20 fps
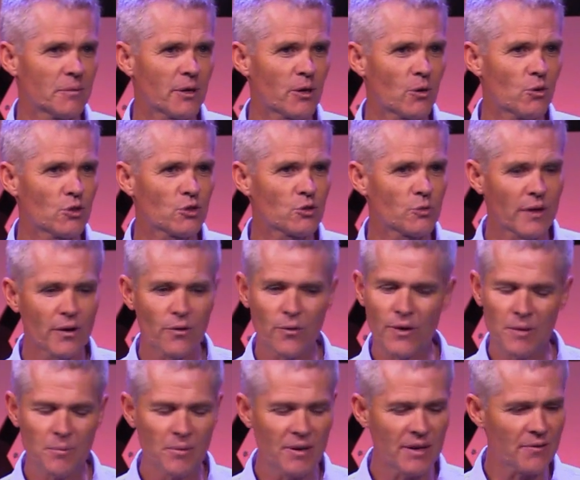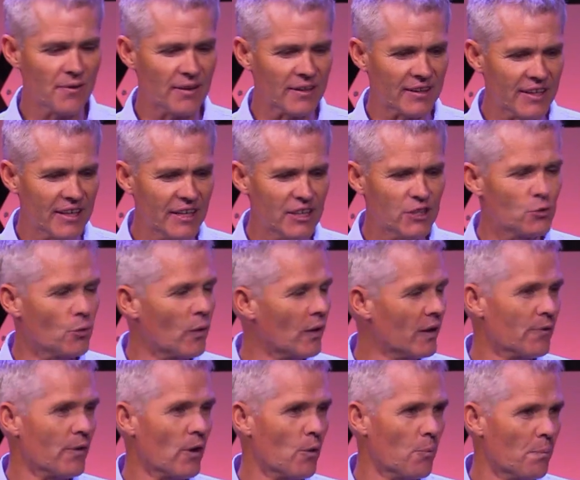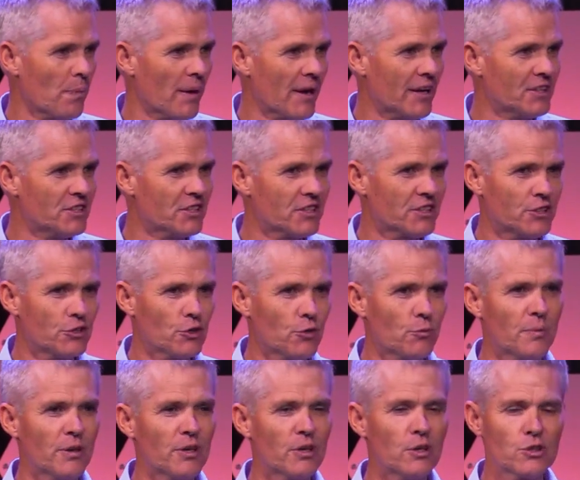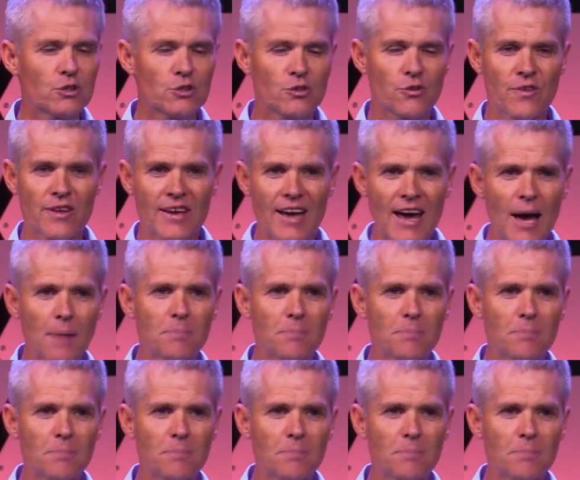because we really believe that each one of our pages should be used to the